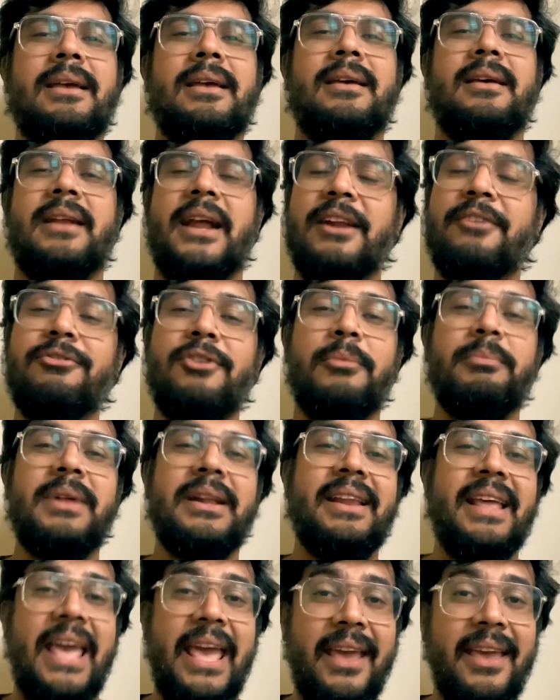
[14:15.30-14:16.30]
Right from
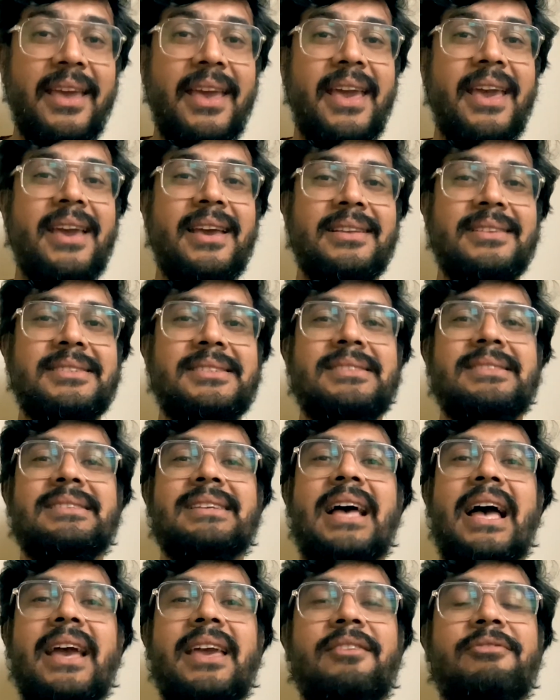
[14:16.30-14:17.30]
that young age,
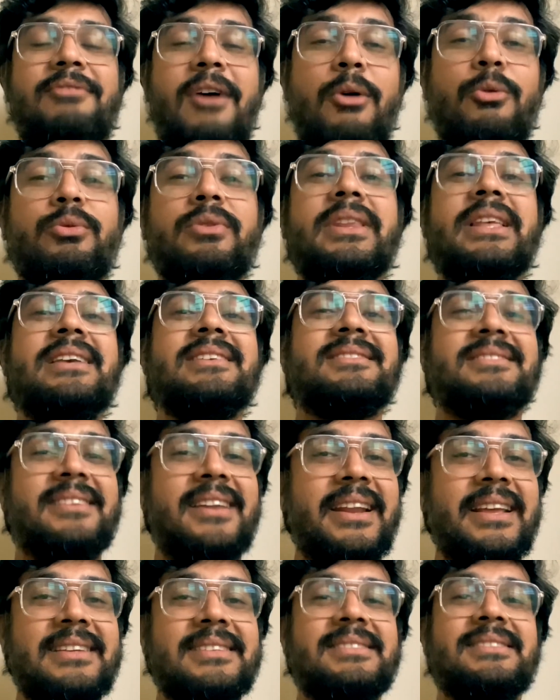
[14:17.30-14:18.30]
I found these
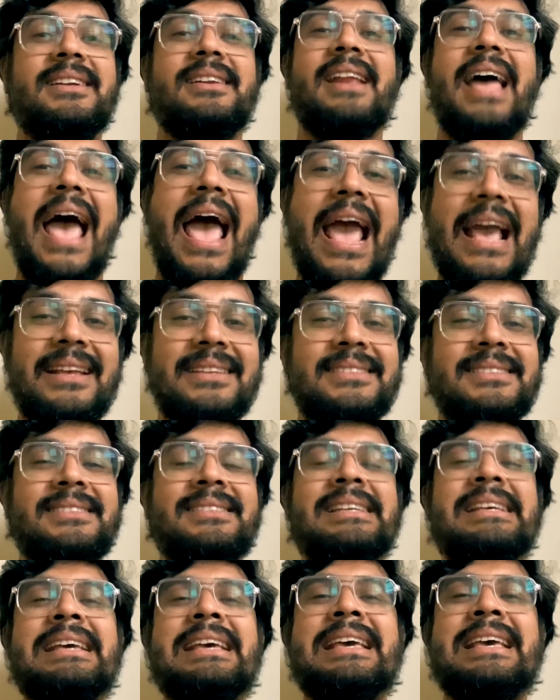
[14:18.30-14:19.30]
tricks and hacks,
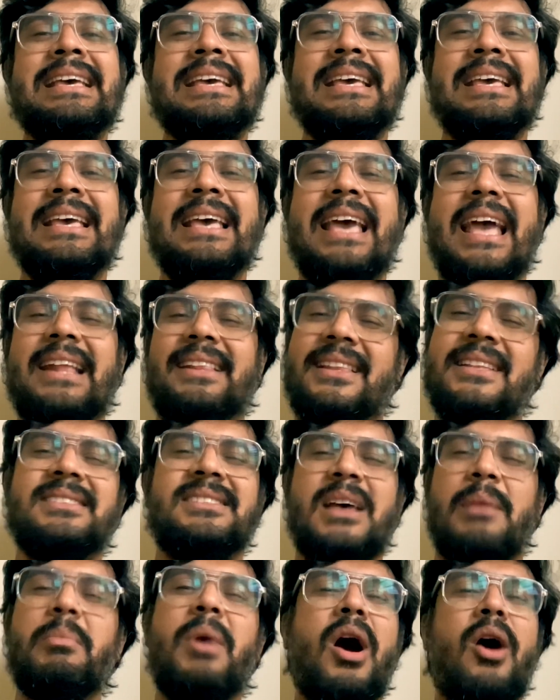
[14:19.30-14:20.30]
and then
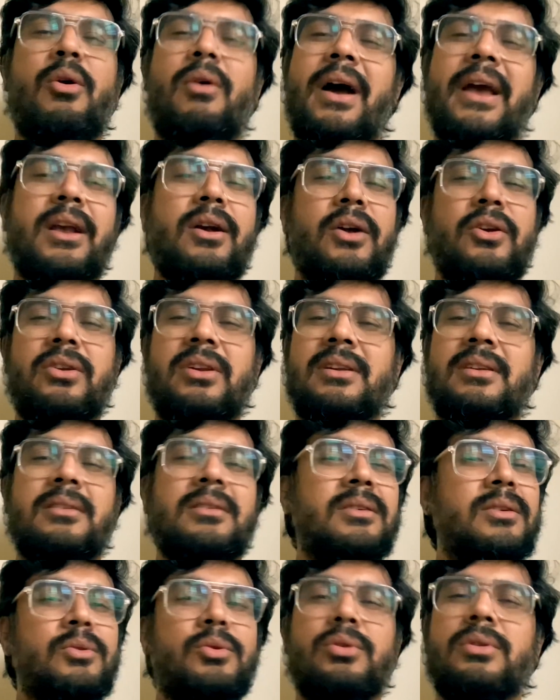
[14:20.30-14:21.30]
somehow I got
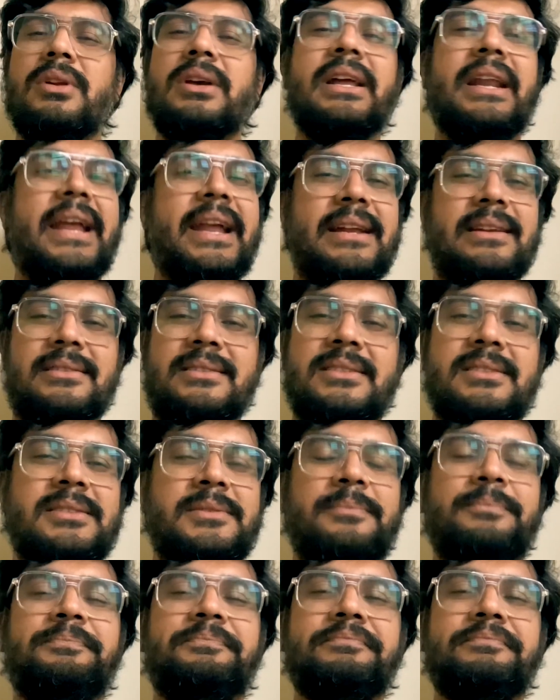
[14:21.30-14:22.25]
good grades.